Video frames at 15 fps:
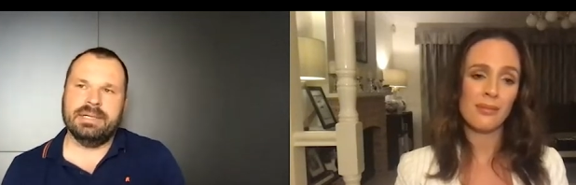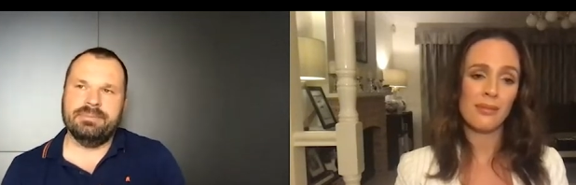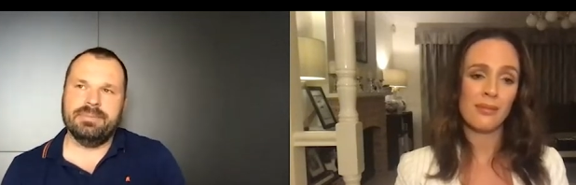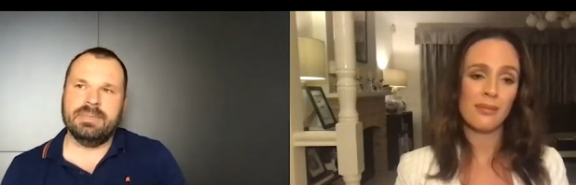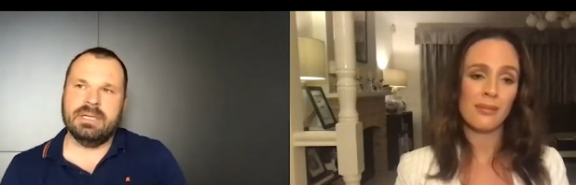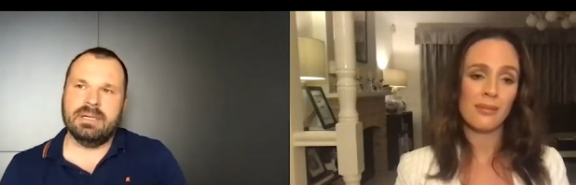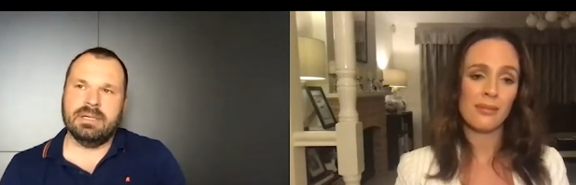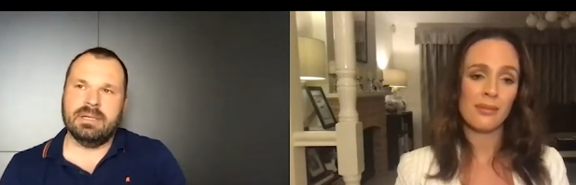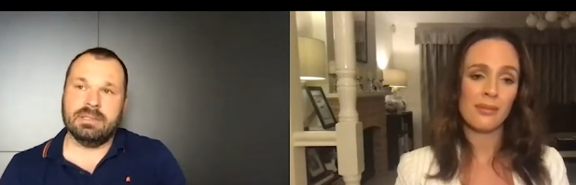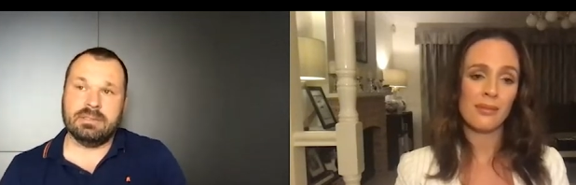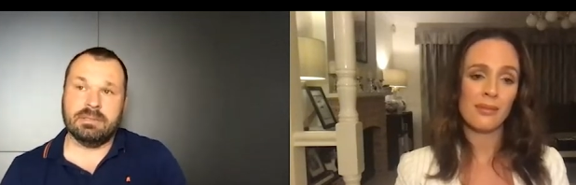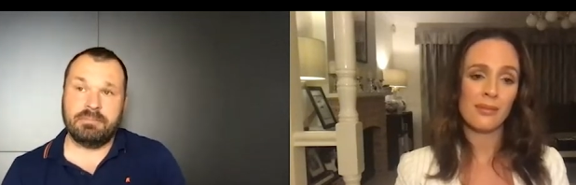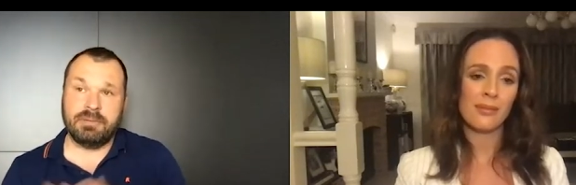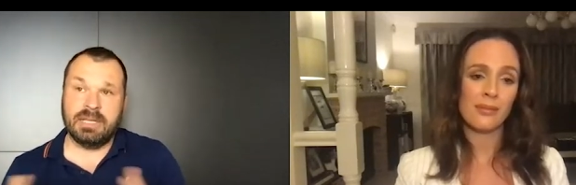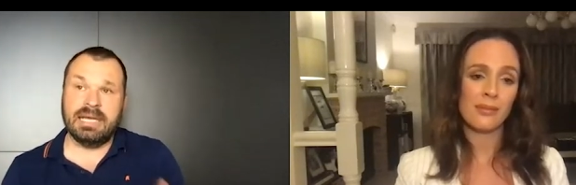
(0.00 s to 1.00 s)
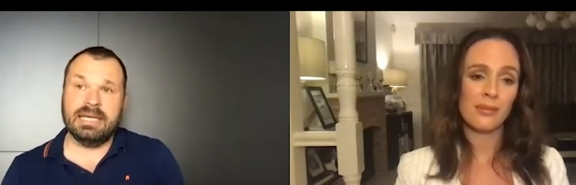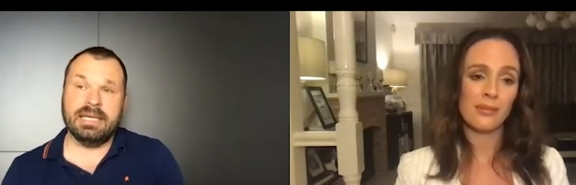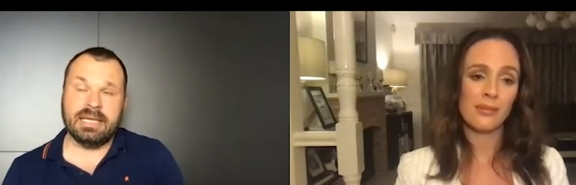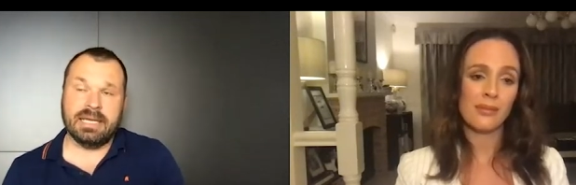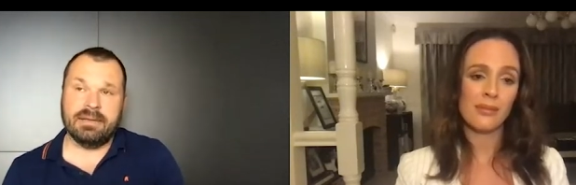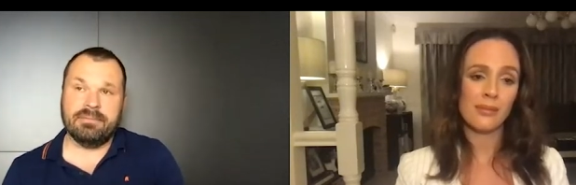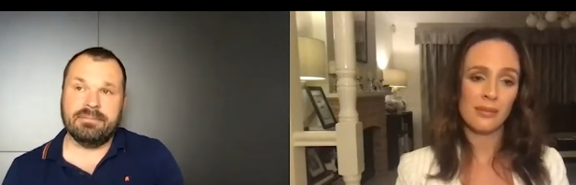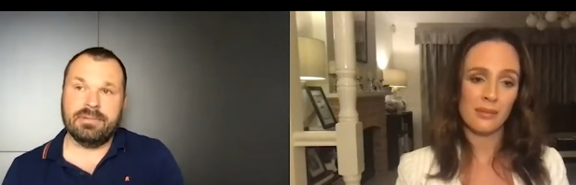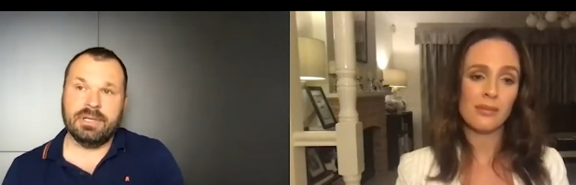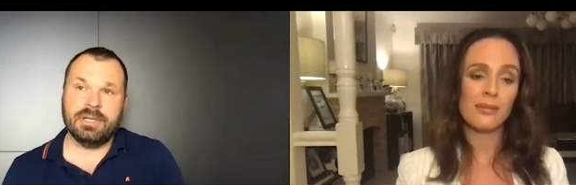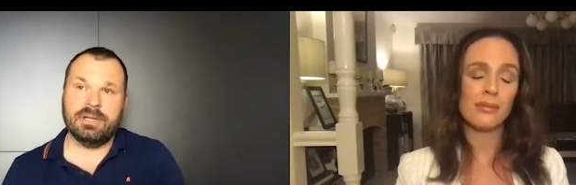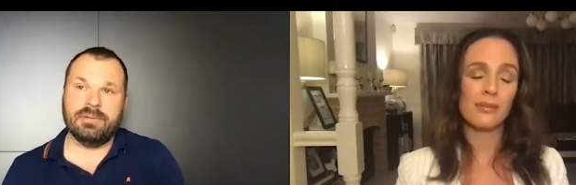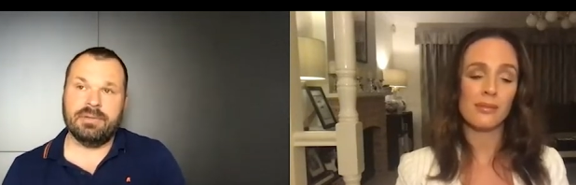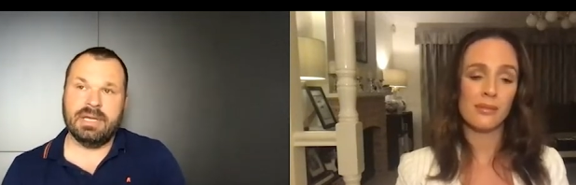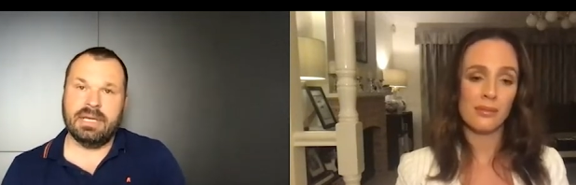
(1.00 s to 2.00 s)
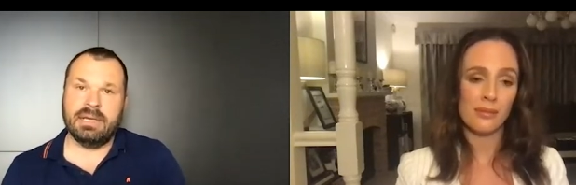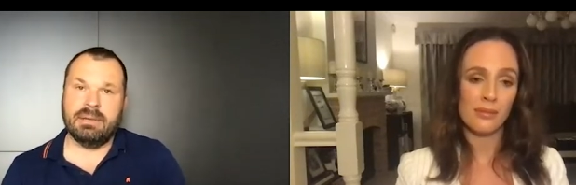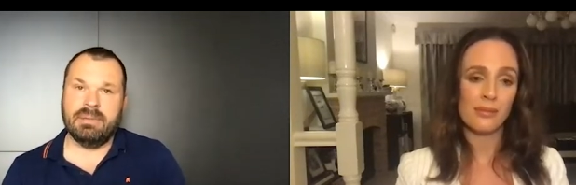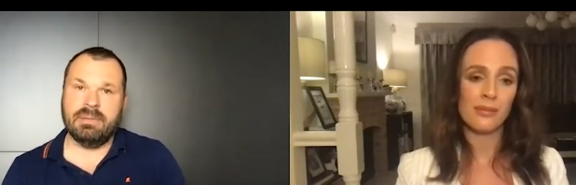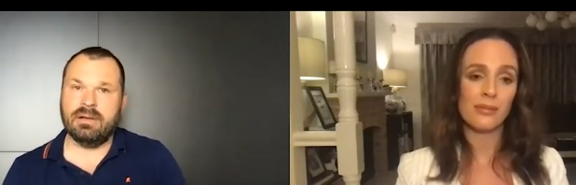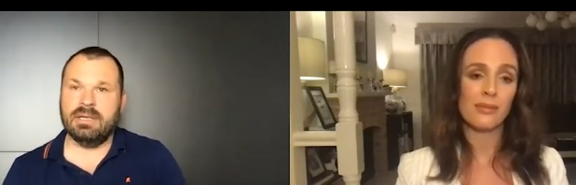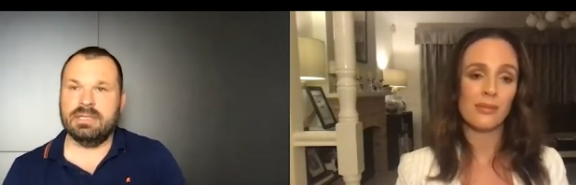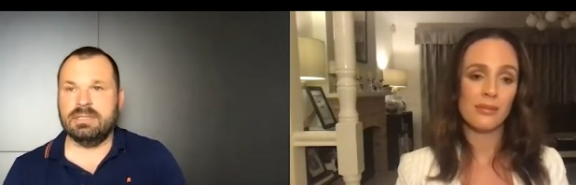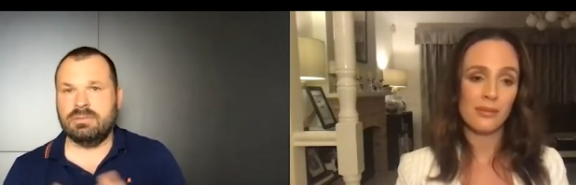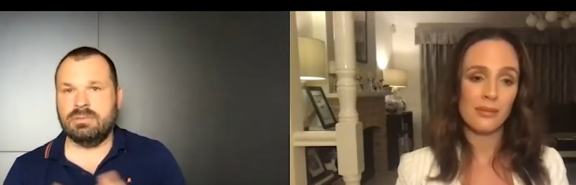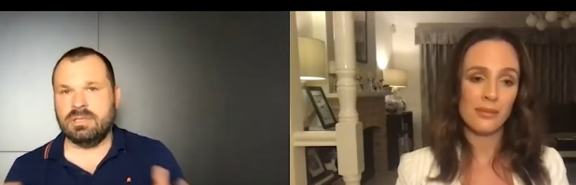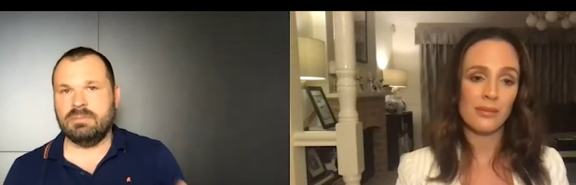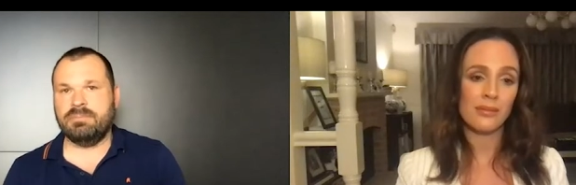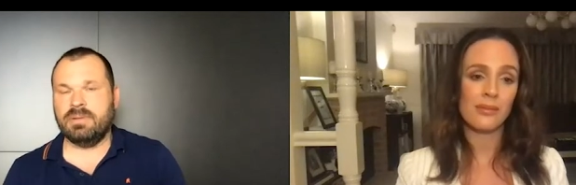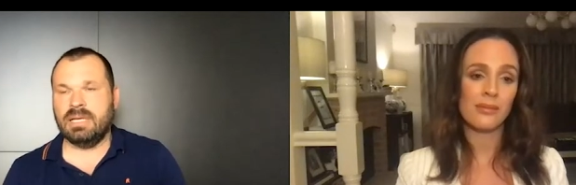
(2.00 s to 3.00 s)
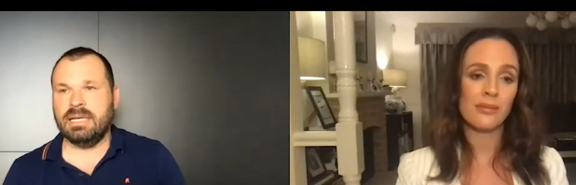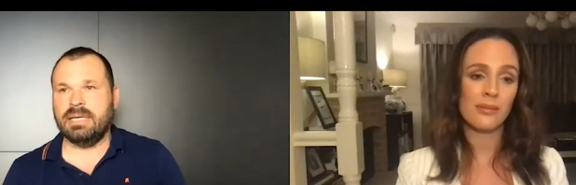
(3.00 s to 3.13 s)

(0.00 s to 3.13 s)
Speaker 1: uh to play again, you know, there, and I didn't want to play.